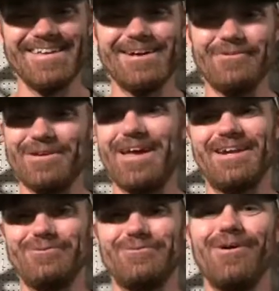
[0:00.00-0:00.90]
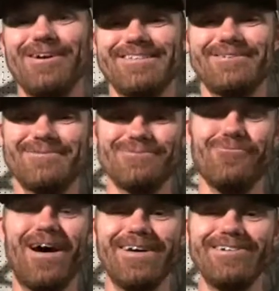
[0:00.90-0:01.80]
you know, and it was, it was
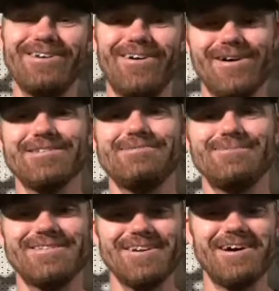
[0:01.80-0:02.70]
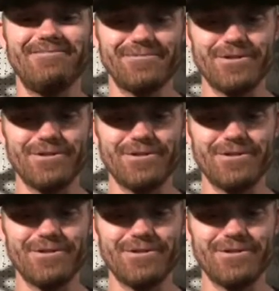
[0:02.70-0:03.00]
wild, awesome stuff.